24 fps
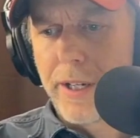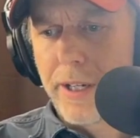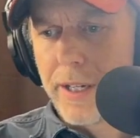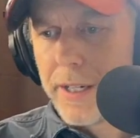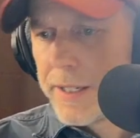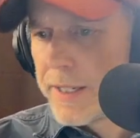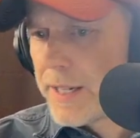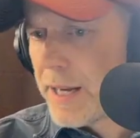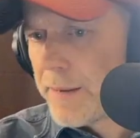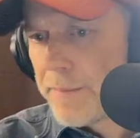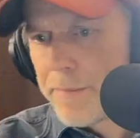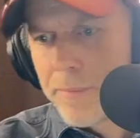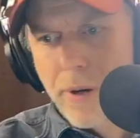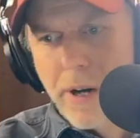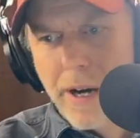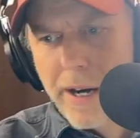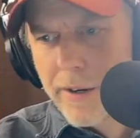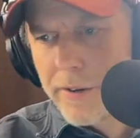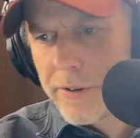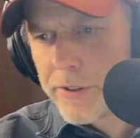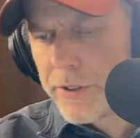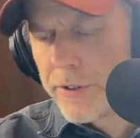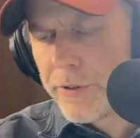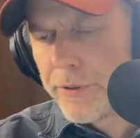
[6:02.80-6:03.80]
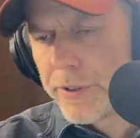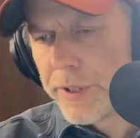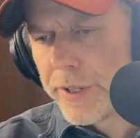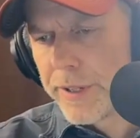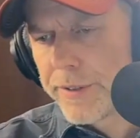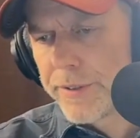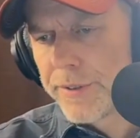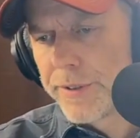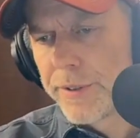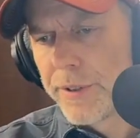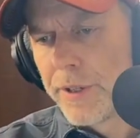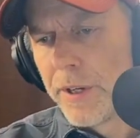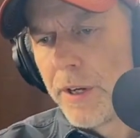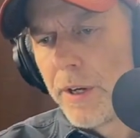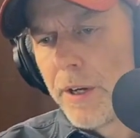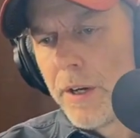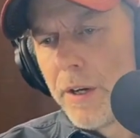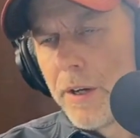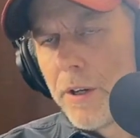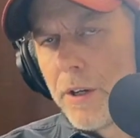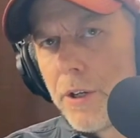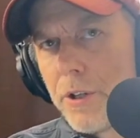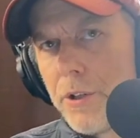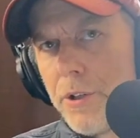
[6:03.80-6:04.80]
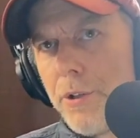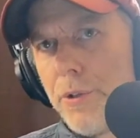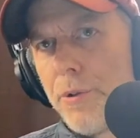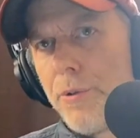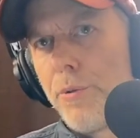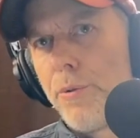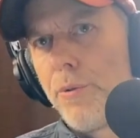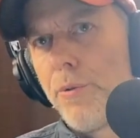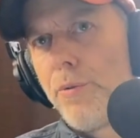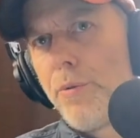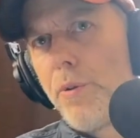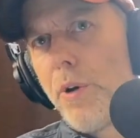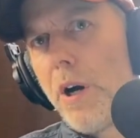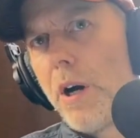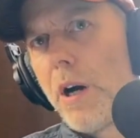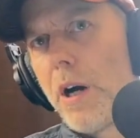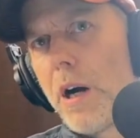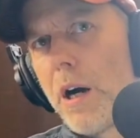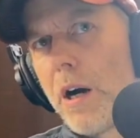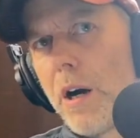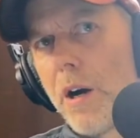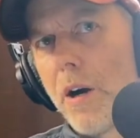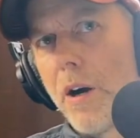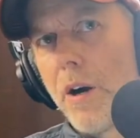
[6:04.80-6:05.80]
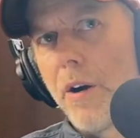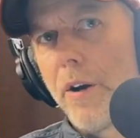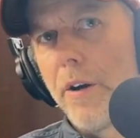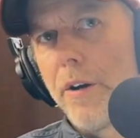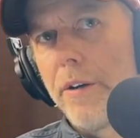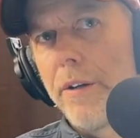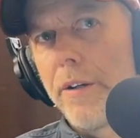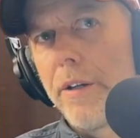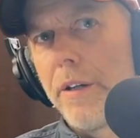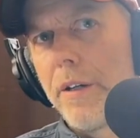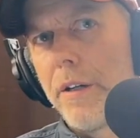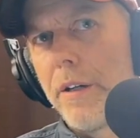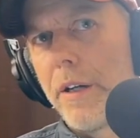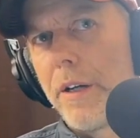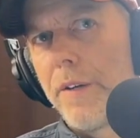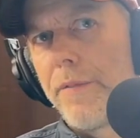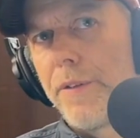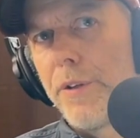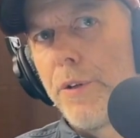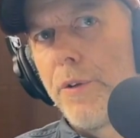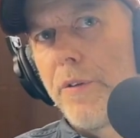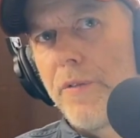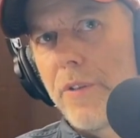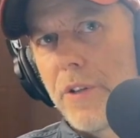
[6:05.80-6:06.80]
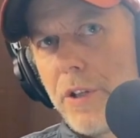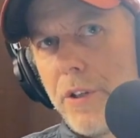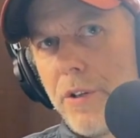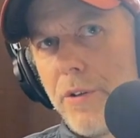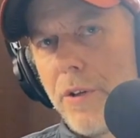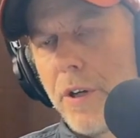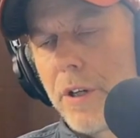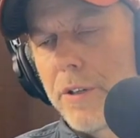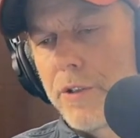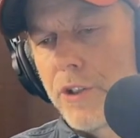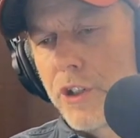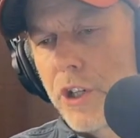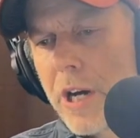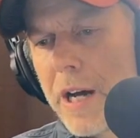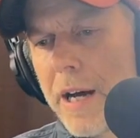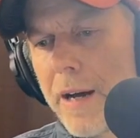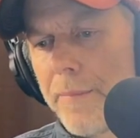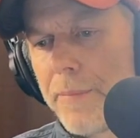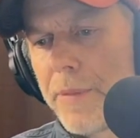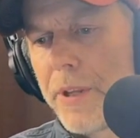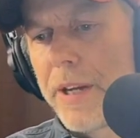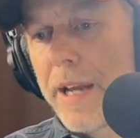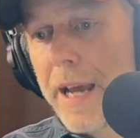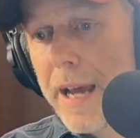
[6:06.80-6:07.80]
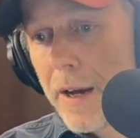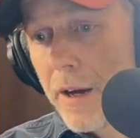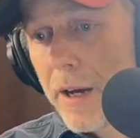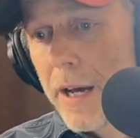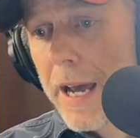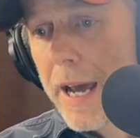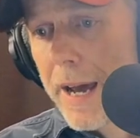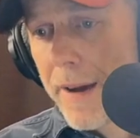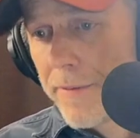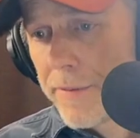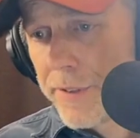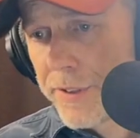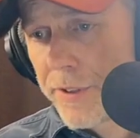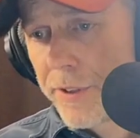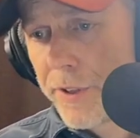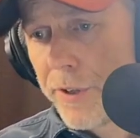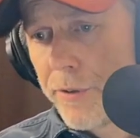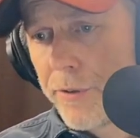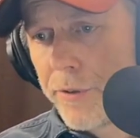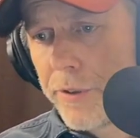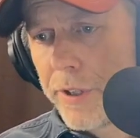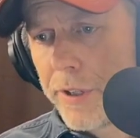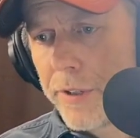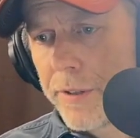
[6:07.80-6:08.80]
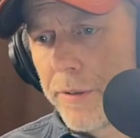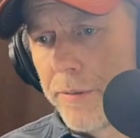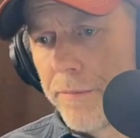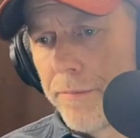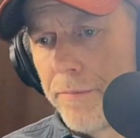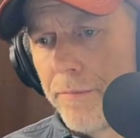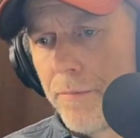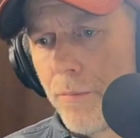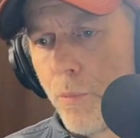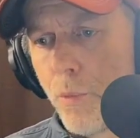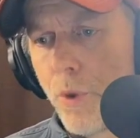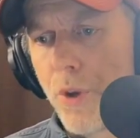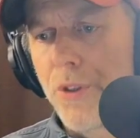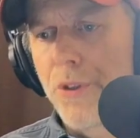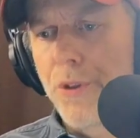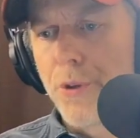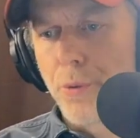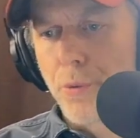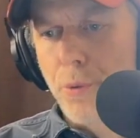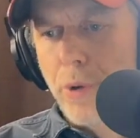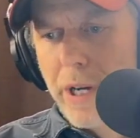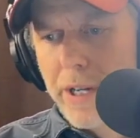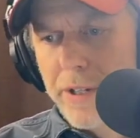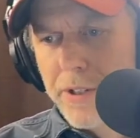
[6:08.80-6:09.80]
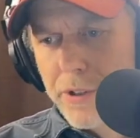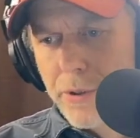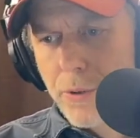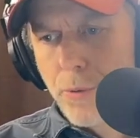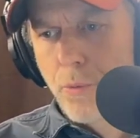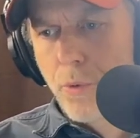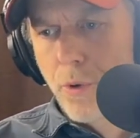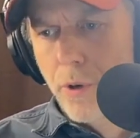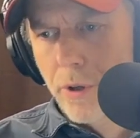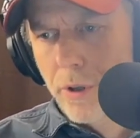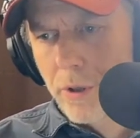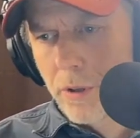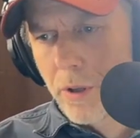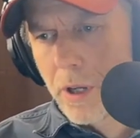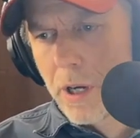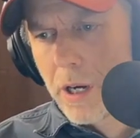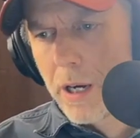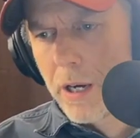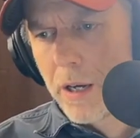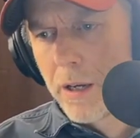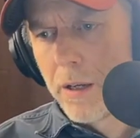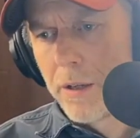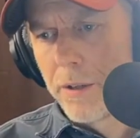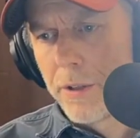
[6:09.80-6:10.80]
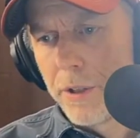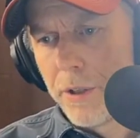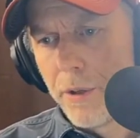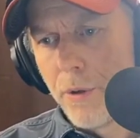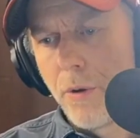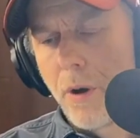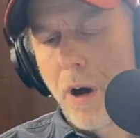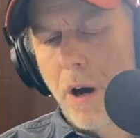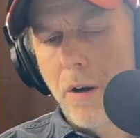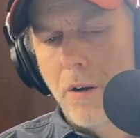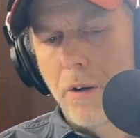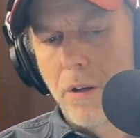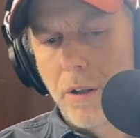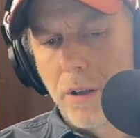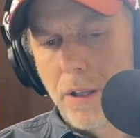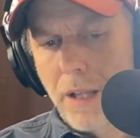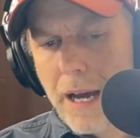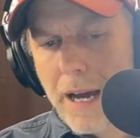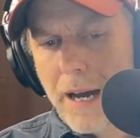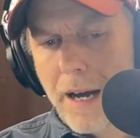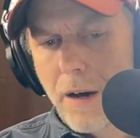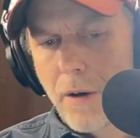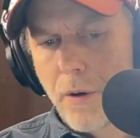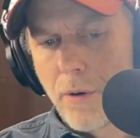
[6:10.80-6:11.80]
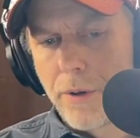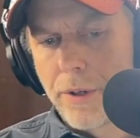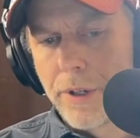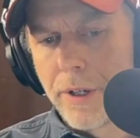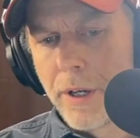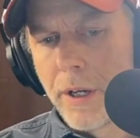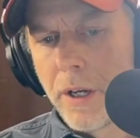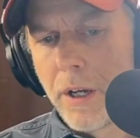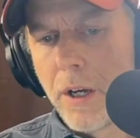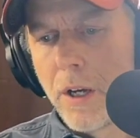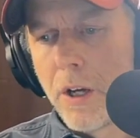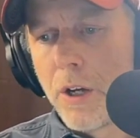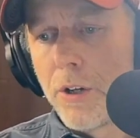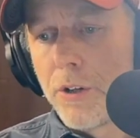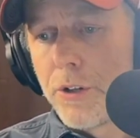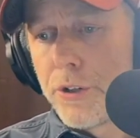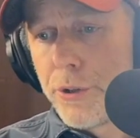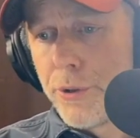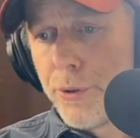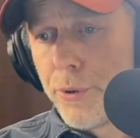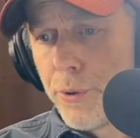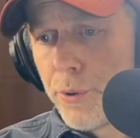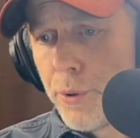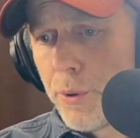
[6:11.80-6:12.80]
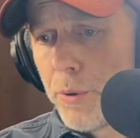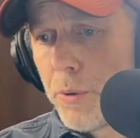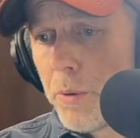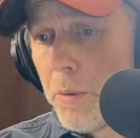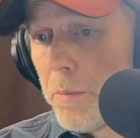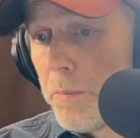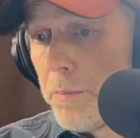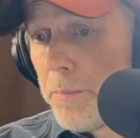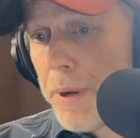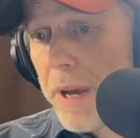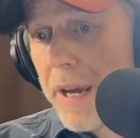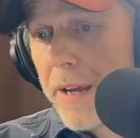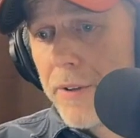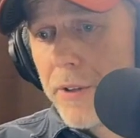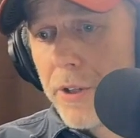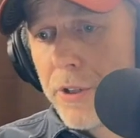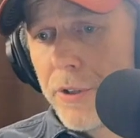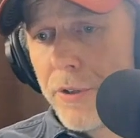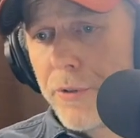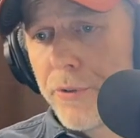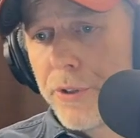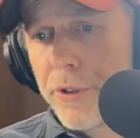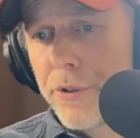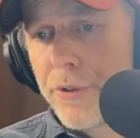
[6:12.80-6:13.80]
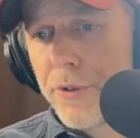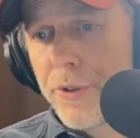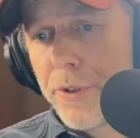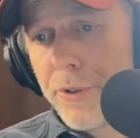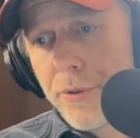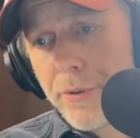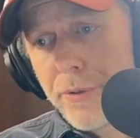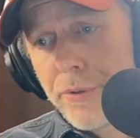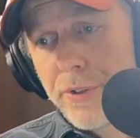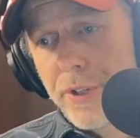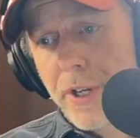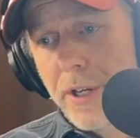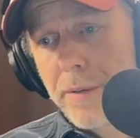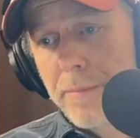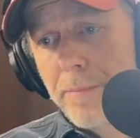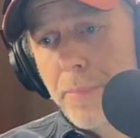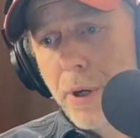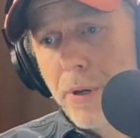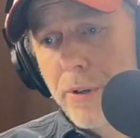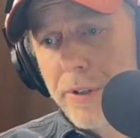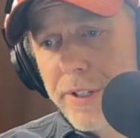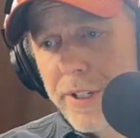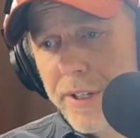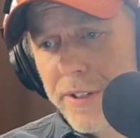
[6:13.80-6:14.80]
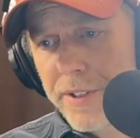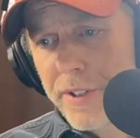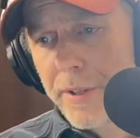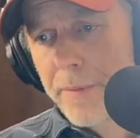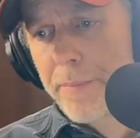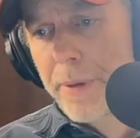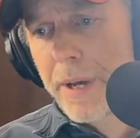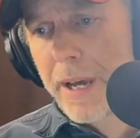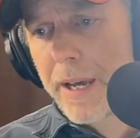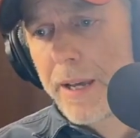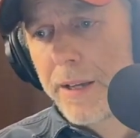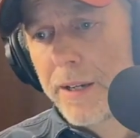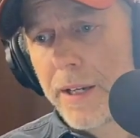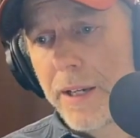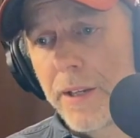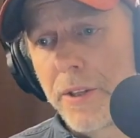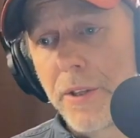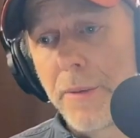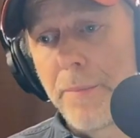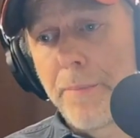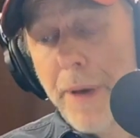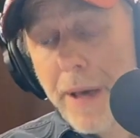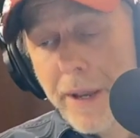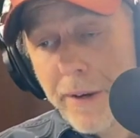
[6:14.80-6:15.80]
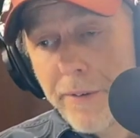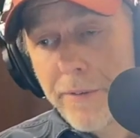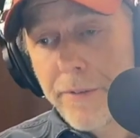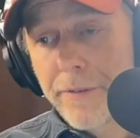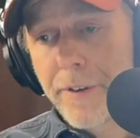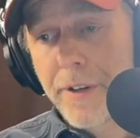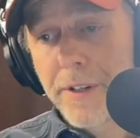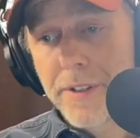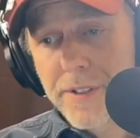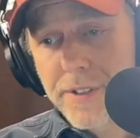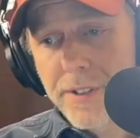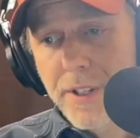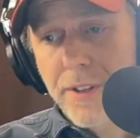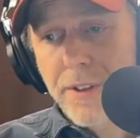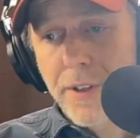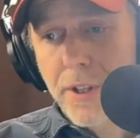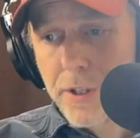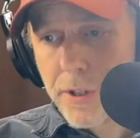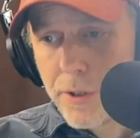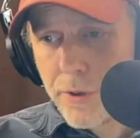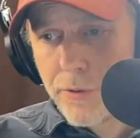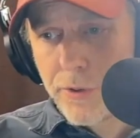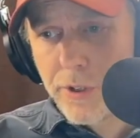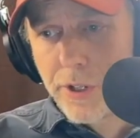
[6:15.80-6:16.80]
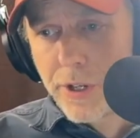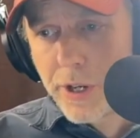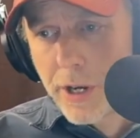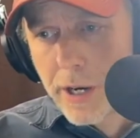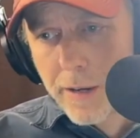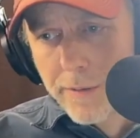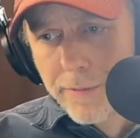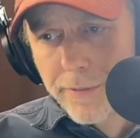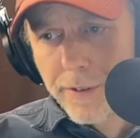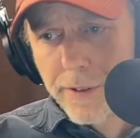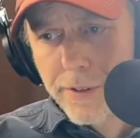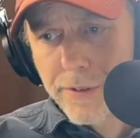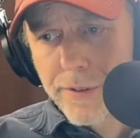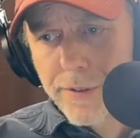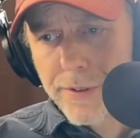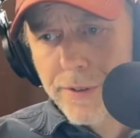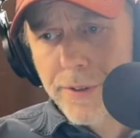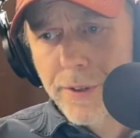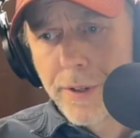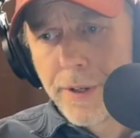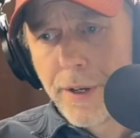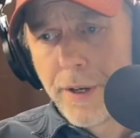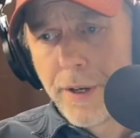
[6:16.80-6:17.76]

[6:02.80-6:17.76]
anytime prior to this, you are if you have a, a job that ha- has a union with the right to work law, you are allowed to pay the union dues and participate in the benefits that the union offers.